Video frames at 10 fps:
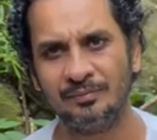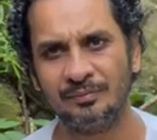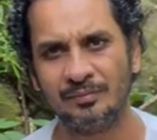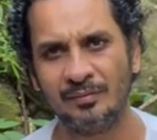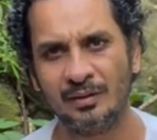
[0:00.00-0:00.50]

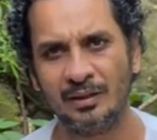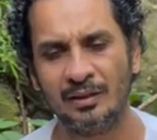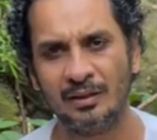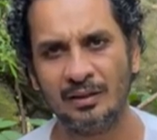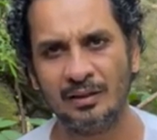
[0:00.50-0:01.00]

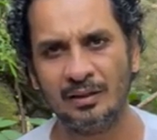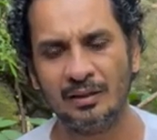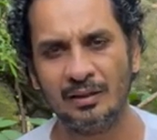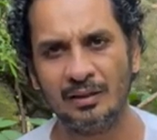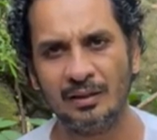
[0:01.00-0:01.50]

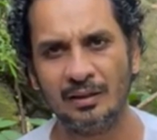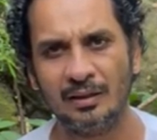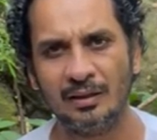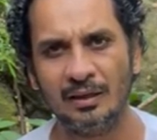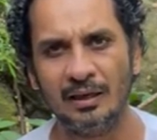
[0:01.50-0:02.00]

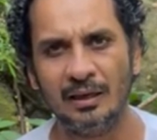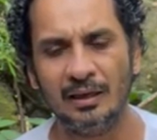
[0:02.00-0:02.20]
Nobody speaks.